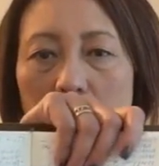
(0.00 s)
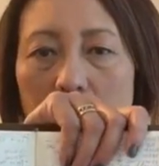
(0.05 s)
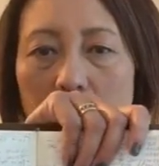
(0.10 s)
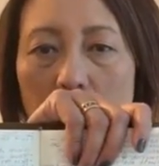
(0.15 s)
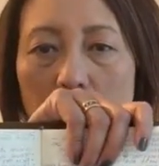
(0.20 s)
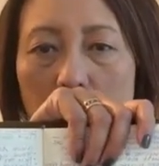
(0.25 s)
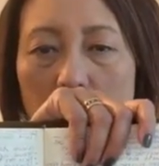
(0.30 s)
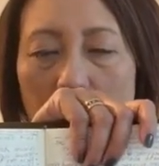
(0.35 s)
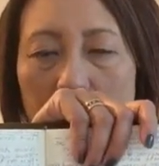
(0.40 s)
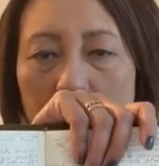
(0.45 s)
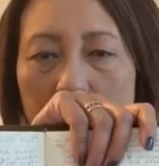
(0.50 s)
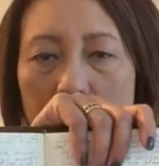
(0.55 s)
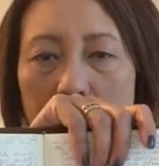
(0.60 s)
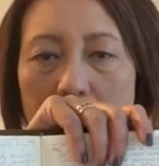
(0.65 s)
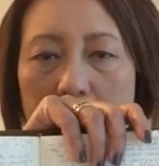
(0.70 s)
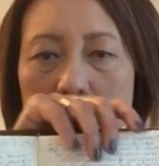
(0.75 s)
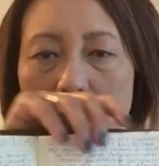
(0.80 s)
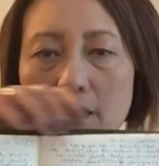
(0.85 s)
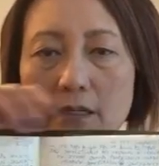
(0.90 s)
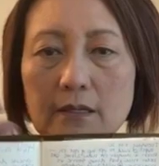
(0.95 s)
with
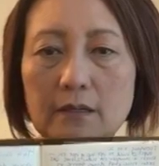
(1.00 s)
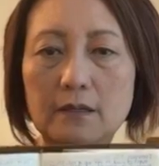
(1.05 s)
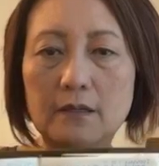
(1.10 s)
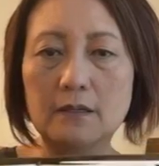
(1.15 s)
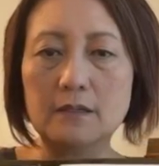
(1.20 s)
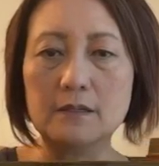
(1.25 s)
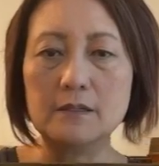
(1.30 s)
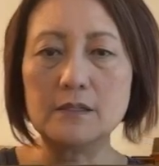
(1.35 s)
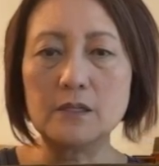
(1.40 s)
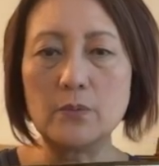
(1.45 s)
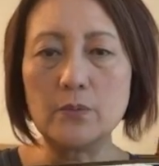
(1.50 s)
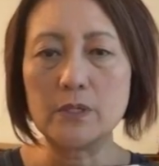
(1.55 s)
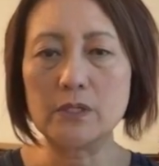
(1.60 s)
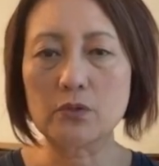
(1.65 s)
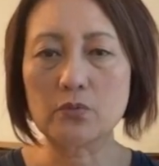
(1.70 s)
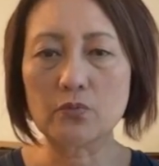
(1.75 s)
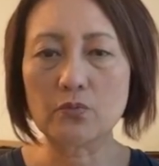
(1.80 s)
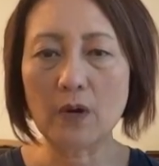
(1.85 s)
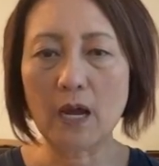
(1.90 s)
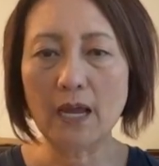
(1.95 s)
it. So it's
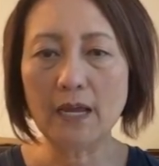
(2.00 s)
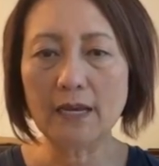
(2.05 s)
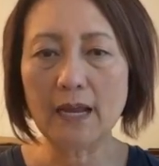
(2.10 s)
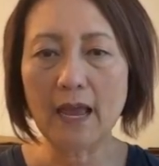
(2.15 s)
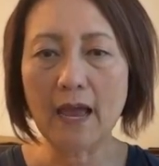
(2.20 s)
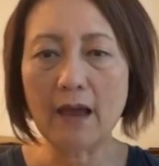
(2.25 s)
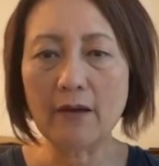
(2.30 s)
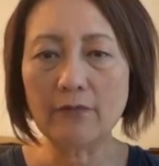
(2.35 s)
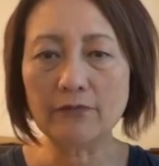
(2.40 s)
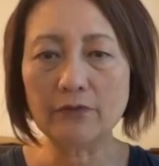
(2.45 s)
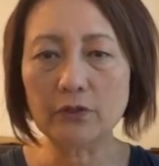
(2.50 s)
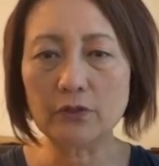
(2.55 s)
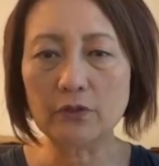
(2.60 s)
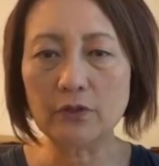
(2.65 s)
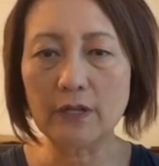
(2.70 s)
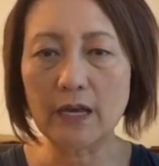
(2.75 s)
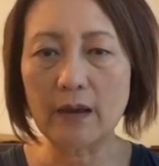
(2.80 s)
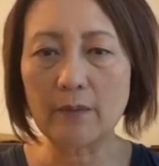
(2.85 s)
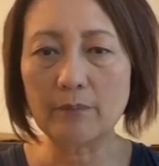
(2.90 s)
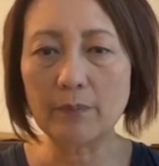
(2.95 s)
right after
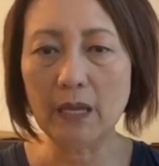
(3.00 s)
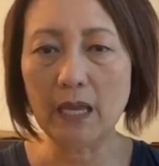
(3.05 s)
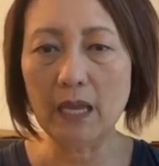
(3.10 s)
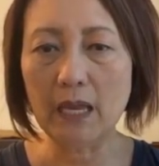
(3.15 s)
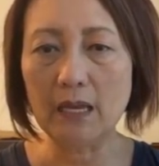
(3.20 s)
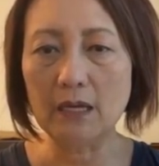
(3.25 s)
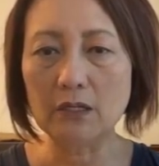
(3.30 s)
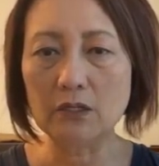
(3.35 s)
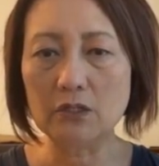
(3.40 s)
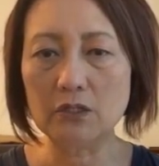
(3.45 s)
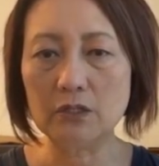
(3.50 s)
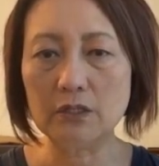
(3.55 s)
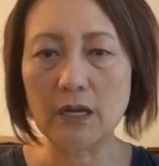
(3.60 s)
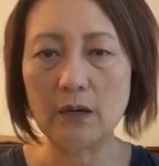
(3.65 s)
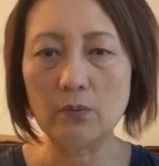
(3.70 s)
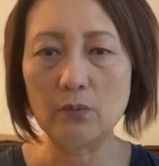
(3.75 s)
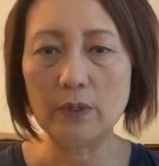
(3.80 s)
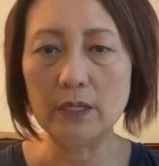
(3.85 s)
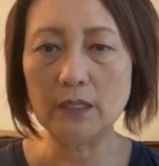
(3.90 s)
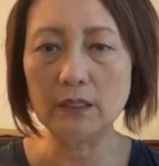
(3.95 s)
that page, that
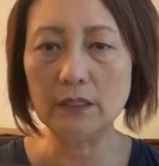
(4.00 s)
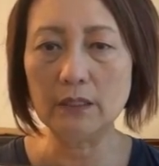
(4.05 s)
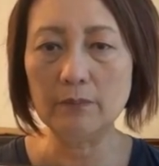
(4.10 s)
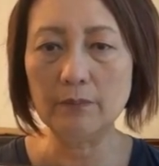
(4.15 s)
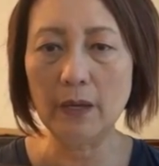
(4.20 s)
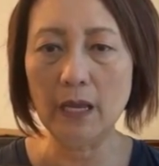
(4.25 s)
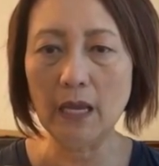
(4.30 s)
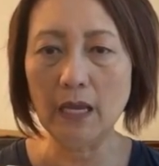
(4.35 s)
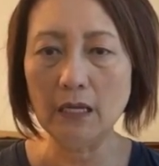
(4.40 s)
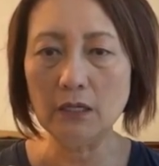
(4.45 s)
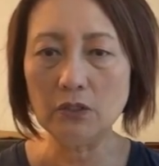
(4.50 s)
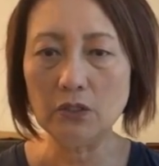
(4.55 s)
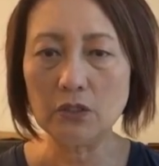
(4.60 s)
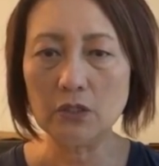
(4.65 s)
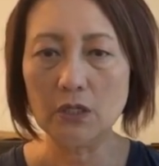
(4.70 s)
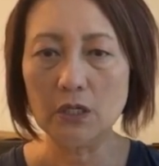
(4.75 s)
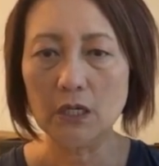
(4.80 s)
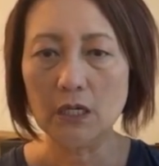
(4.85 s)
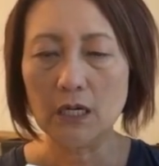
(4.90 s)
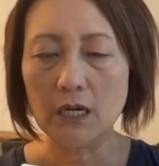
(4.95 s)
weekly page.
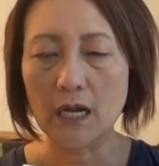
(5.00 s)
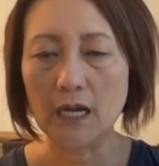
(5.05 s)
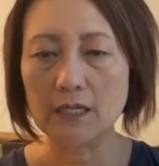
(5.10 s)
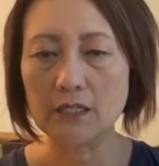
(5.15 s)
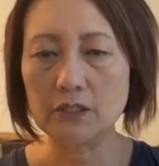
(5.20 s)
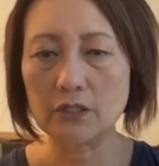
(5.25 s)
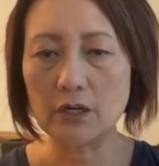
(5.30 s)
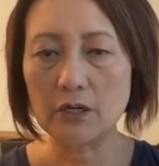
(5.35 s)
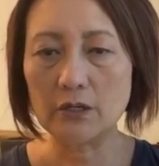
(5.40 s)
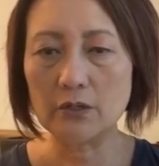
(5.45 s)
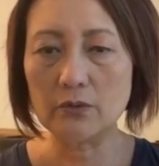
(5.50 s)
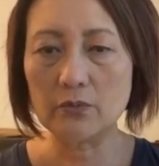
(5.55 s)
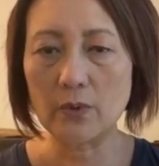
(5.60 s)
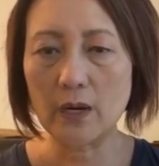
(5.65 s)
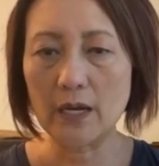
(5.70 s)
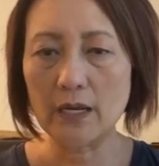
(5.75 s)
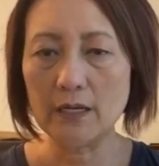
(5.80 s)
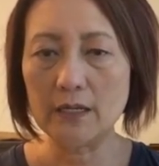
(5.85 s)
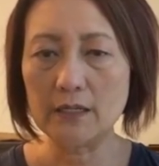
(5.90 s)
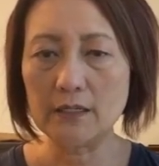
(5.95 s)
I started
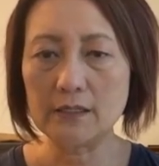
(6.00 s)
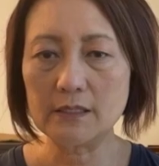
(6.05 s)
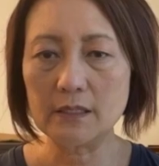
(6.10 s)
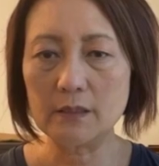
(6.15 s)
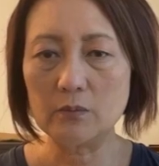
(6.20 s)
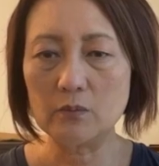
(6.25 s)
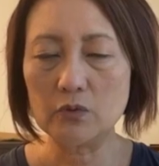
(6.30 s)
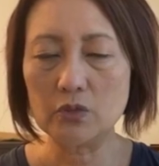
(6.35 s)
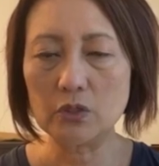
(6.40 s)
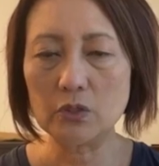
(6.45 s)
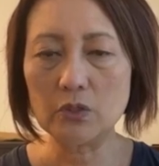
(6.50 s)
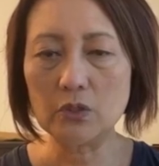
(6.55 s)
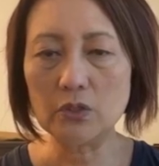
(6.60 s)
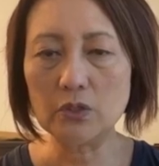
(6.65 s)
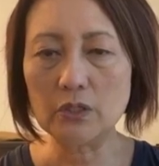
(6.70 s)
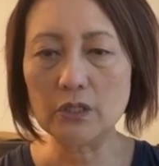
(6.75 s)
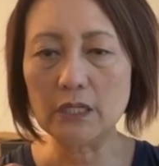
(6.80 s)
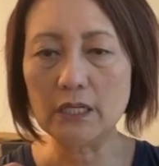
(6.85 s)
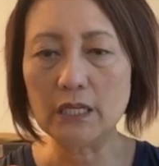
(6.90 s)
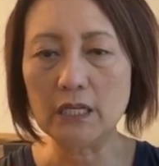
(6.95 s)
writing some
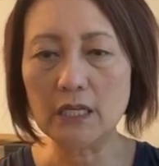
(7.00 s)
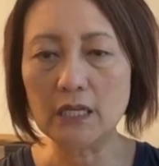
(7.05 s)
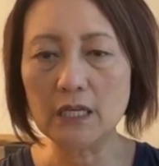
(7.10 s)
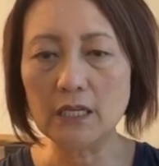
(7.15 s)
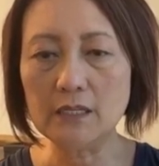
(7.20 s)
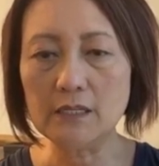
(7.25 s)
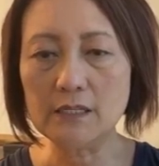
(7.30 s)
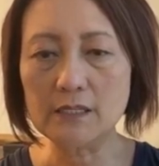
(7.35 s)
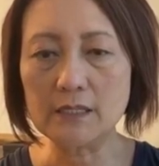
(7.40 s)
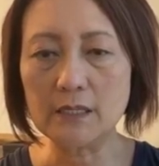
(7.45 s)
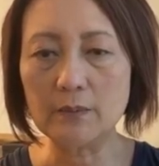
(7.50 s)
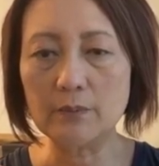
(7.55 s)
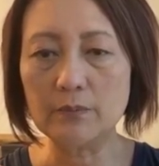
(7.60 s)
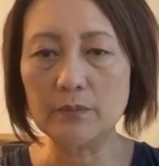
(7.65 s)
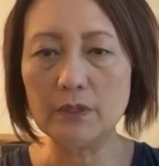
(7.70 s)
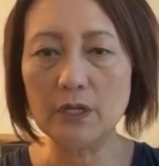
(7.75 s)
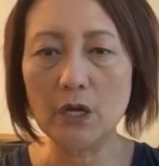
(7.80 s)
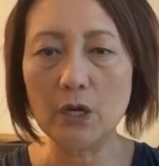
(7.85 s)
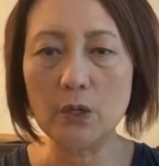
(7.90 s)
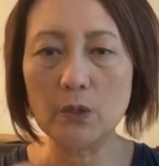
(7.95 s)
journaling, some
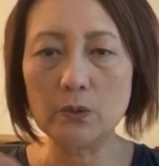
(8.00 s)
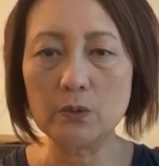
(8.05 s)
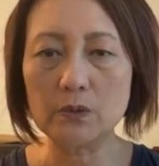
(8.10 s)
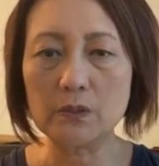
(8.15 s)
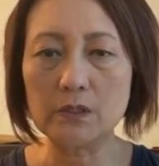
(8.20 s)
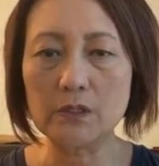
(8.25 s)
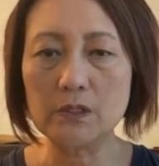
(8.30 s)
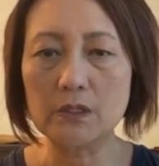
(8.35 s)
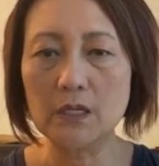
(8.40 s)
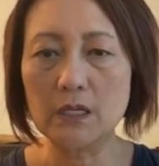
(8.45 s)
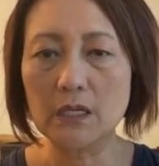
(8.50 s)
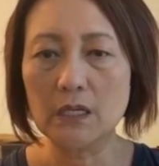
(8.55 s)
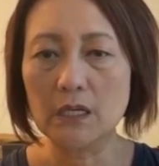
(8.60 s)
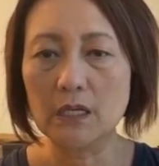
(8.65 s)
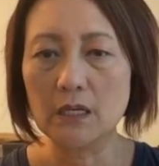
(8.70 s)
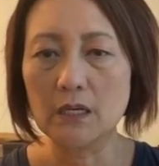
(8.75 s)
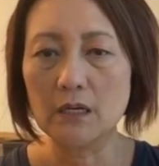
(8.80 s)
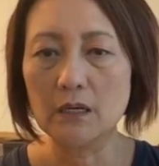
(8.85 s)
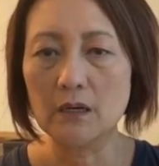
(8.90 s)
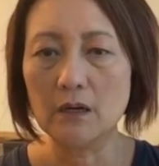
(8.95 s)
notes
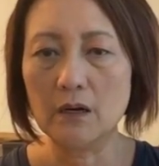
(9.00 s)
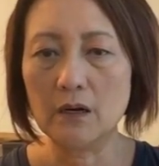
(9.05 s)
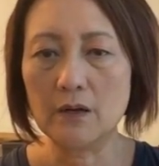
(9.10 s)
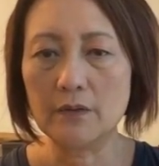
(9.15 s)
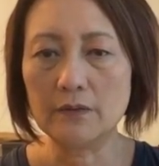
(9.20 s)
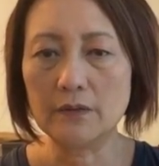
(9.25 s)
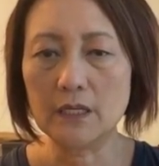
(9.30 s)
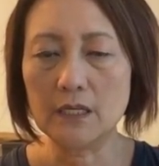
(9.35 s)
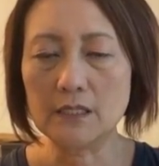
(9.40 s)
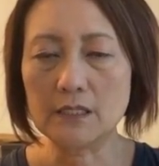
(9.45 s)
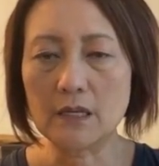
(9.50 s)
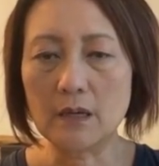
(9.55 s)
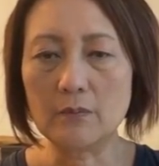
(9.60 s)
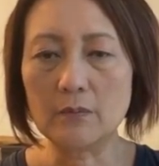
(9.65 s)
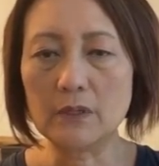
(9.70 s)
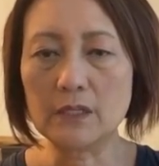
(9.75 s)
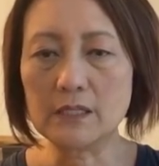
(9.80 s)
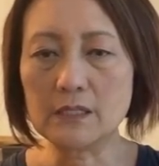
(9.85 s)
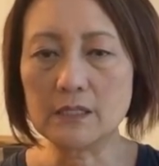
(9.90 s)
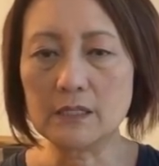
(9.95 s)
on things I'm
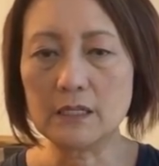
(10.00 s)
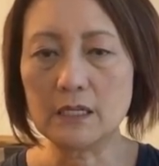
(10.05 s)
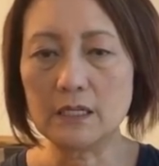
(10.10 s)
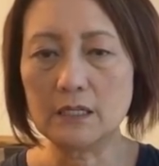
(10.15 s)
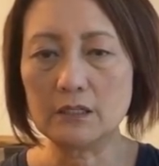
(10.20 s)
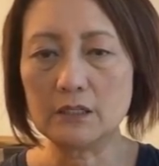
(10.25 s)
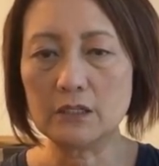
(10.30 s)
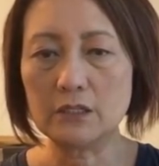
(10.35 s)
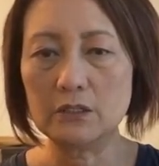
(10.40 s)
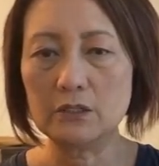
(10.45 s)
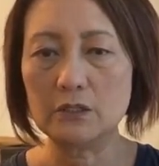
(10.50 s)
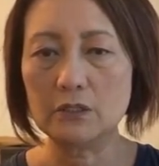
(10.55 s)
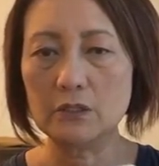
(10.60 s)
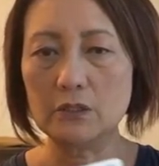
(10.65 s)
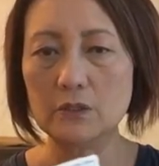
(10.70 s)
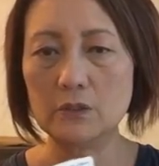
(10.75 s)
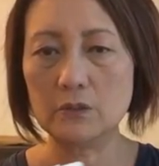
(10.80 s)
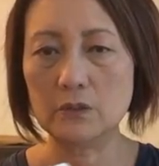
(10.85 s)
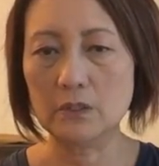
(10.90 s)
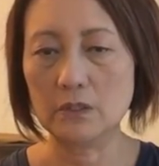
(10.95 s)
listening
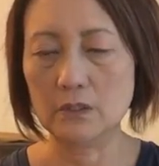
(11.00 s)
to,